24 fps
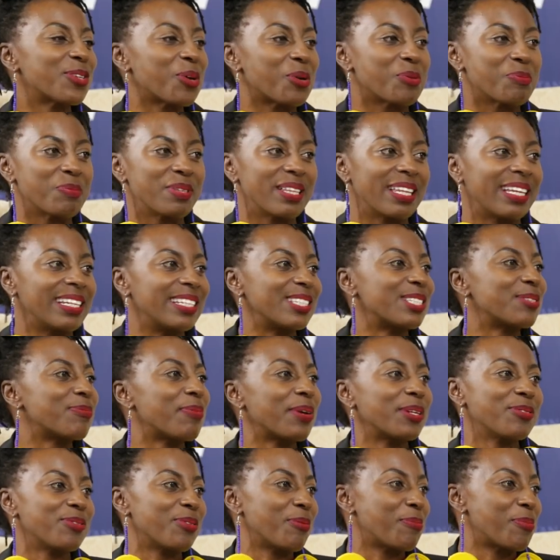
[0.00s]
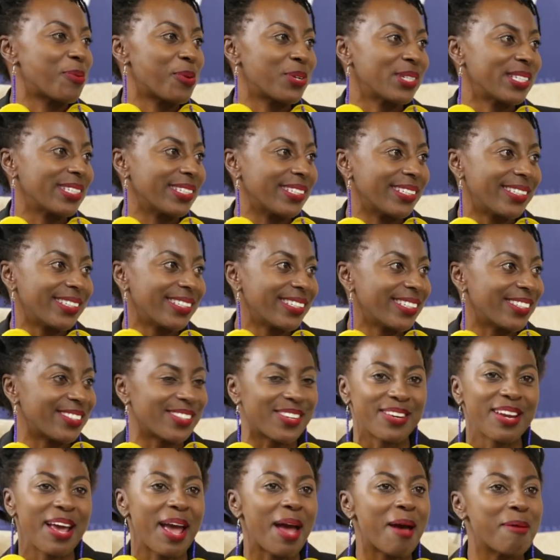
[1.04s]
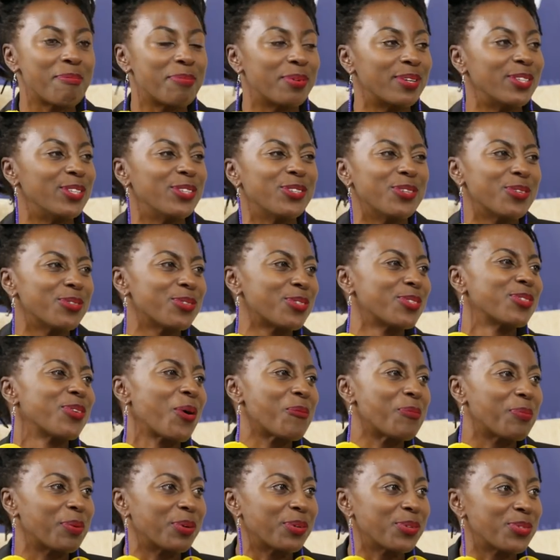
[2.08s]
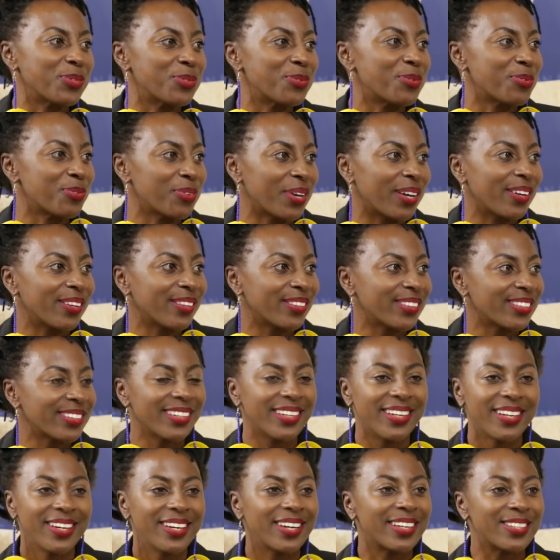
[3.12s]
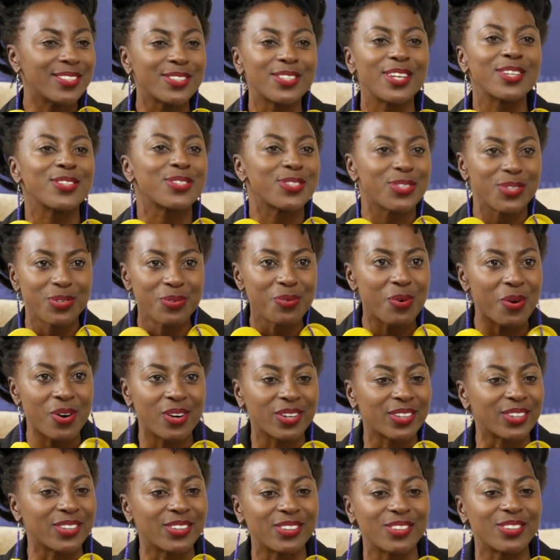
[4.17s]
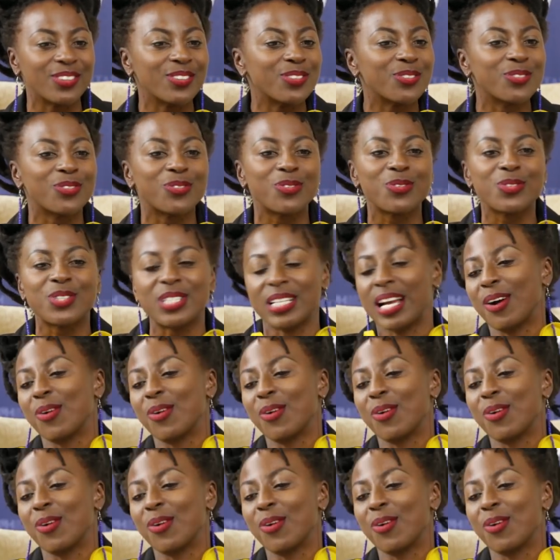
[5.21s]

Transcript: taught me that it's part of the process. It's going to happen. You don't stop because you failed. As, as you walk, you, you